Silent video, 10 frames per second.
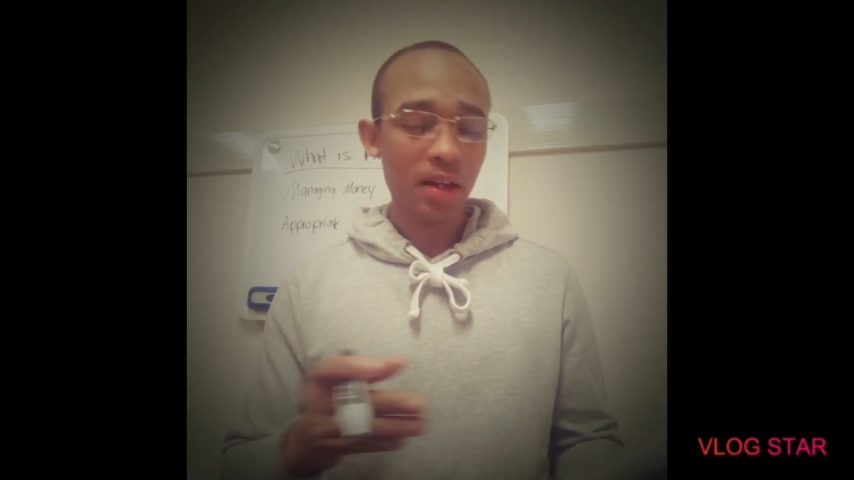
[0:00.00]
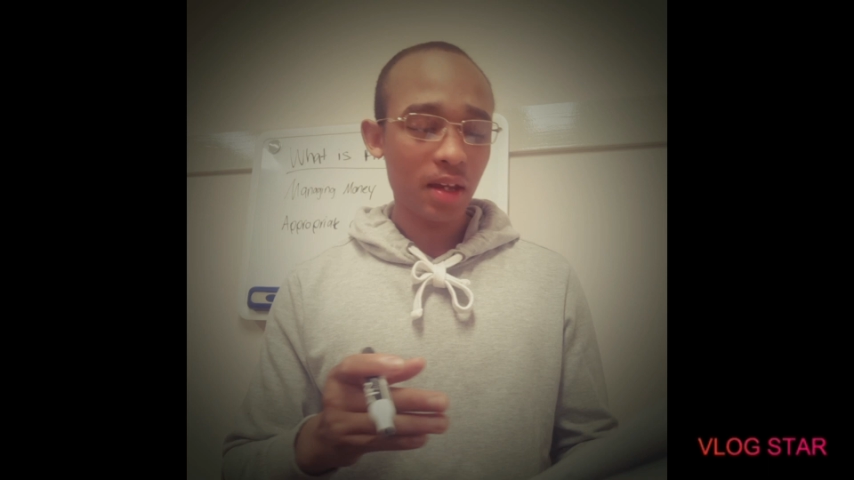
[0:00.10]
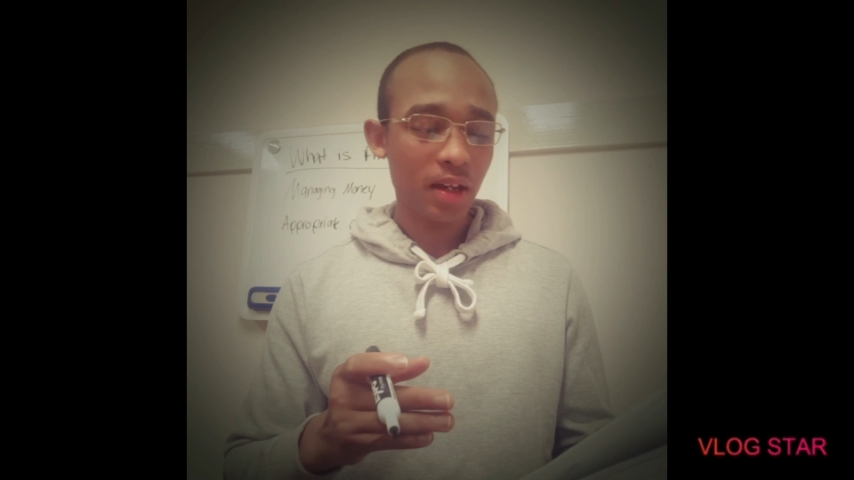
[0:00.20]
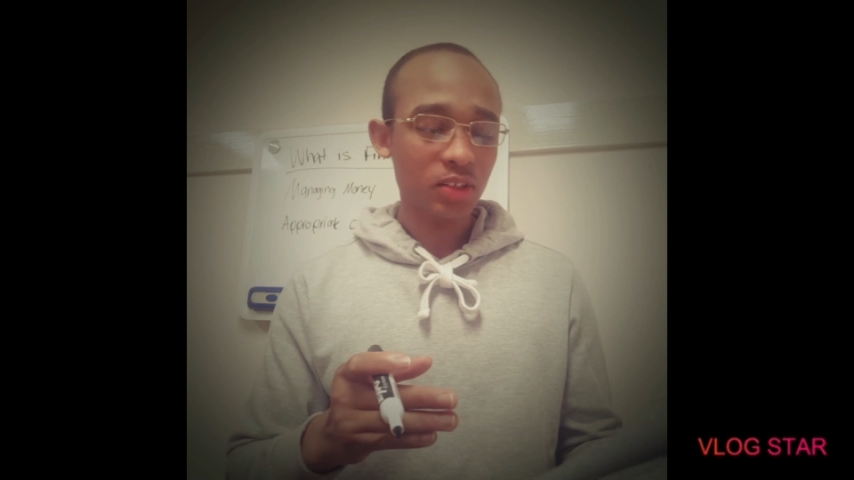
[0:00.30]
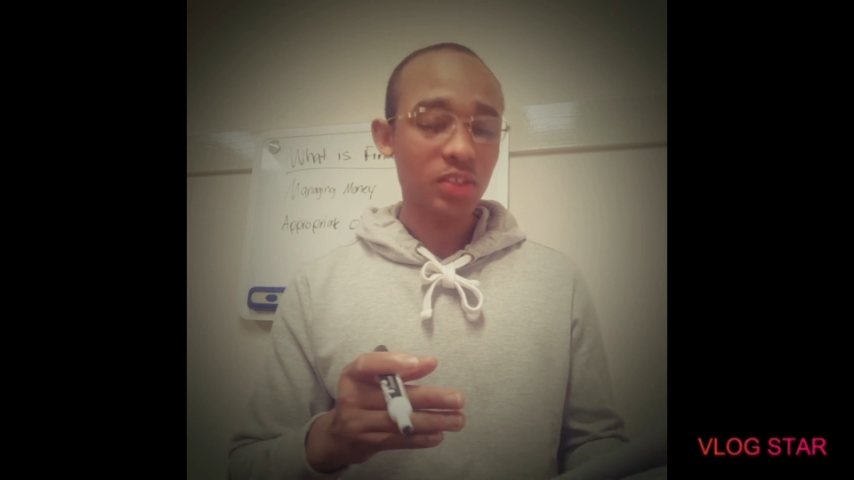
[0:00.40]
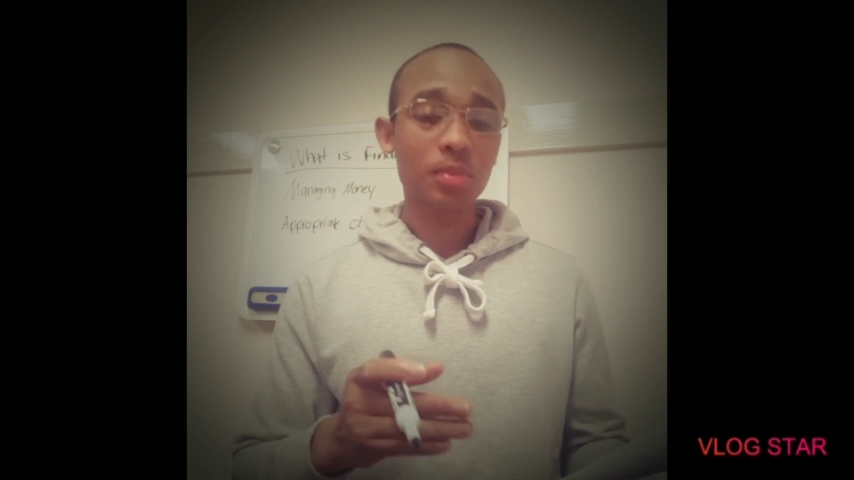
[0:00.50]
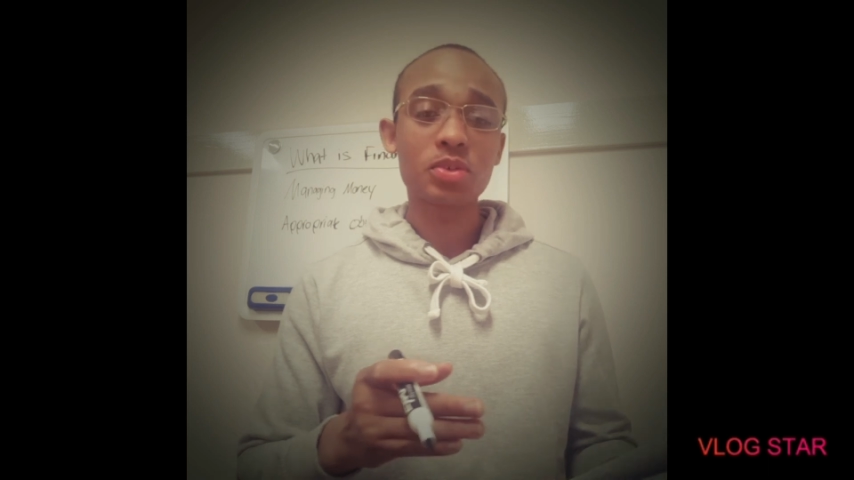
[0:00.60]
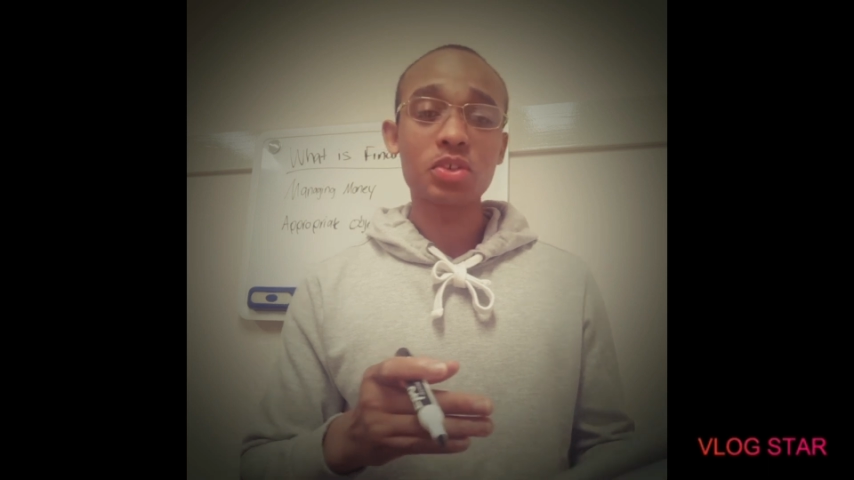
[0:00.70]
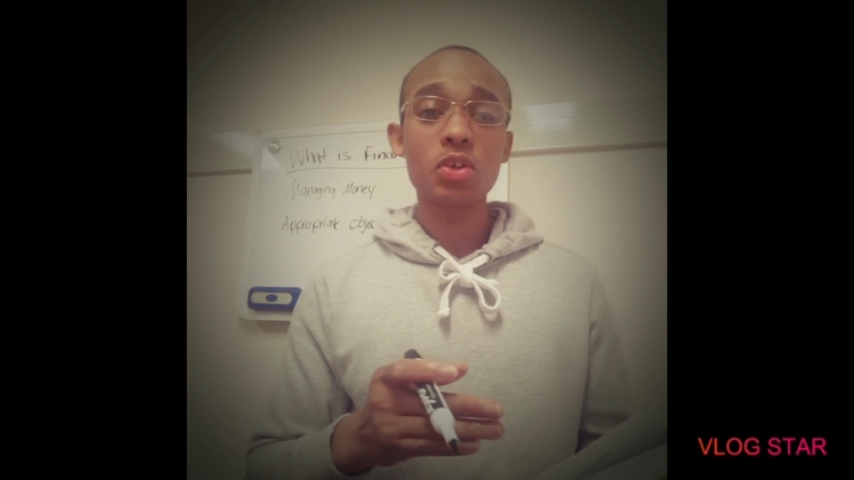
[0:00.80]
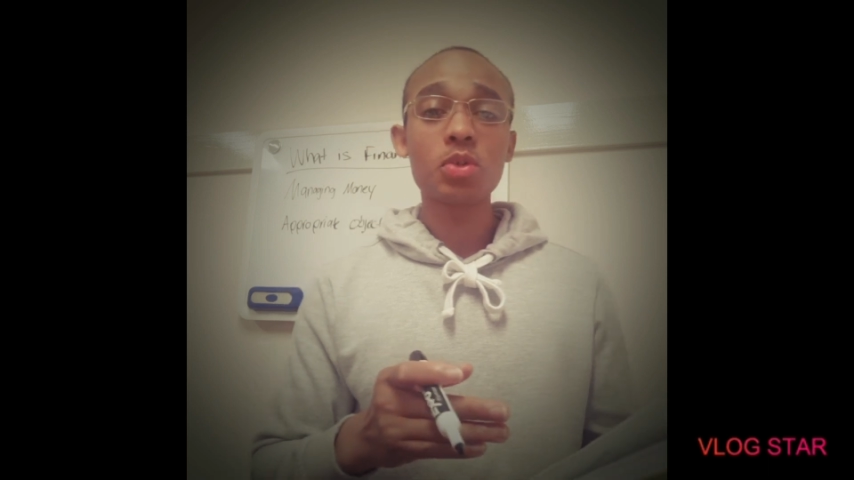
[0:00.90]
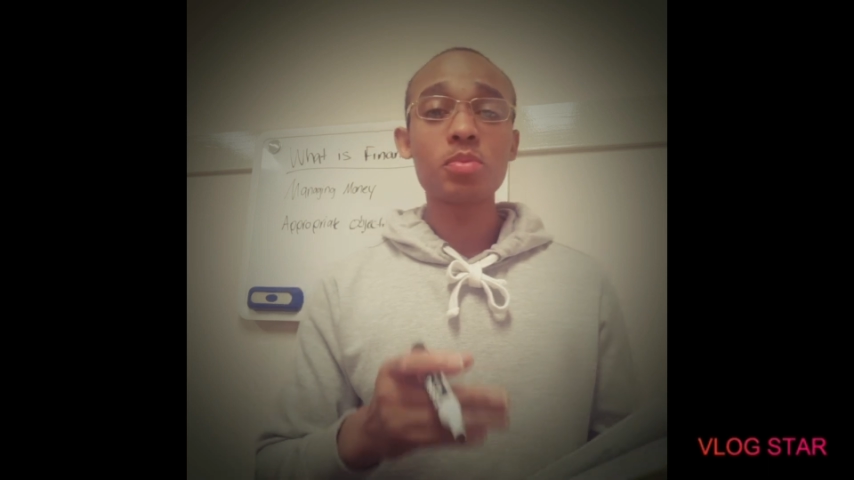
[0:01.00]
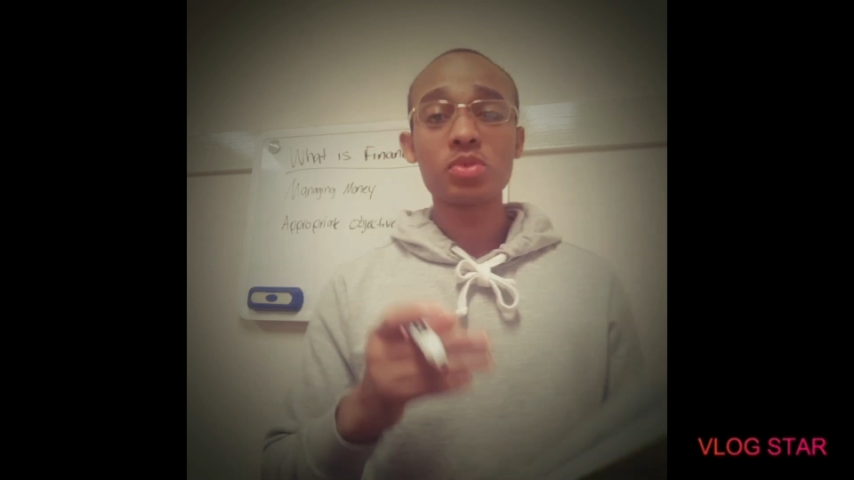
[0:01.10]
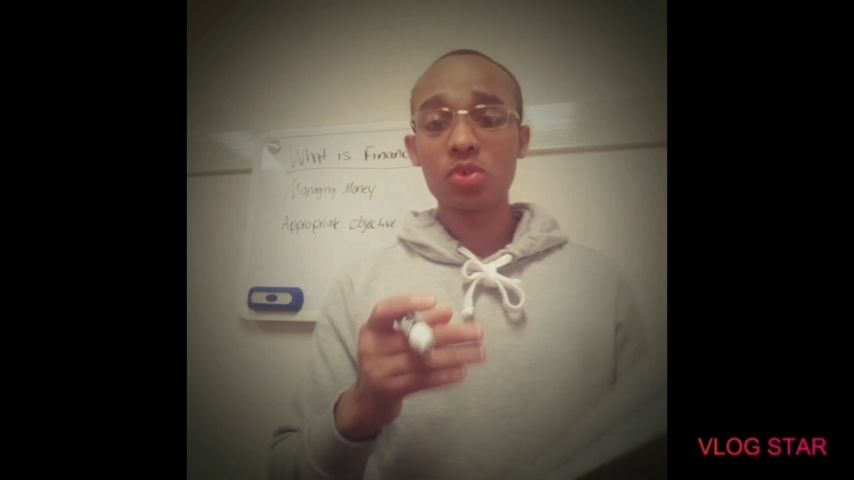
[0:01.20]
In simpler terms,